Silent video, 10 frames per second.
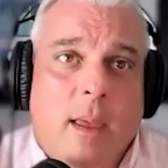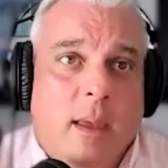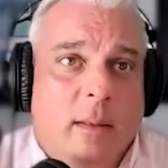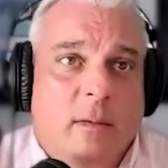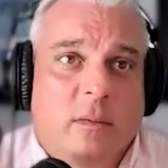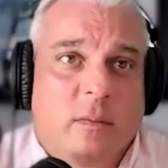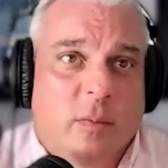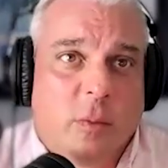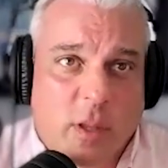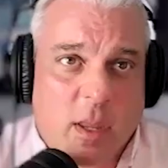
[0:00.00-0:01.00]
it's
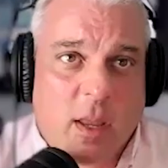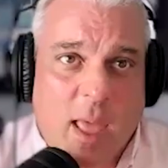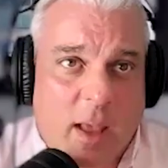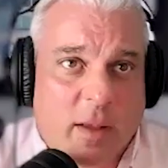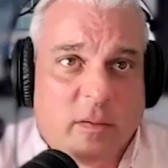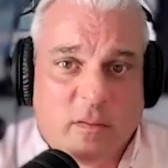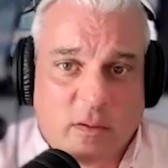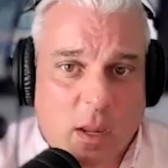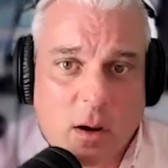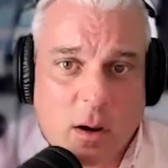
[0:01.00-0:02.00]
looking at access
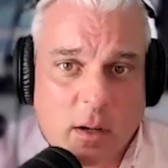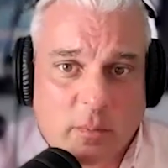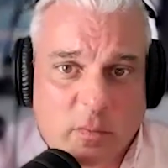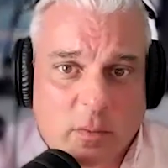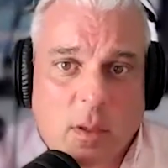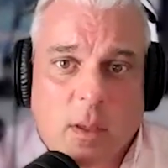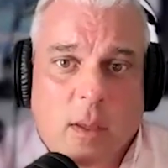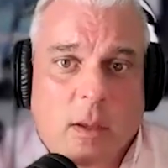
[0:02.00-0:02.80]
to care items.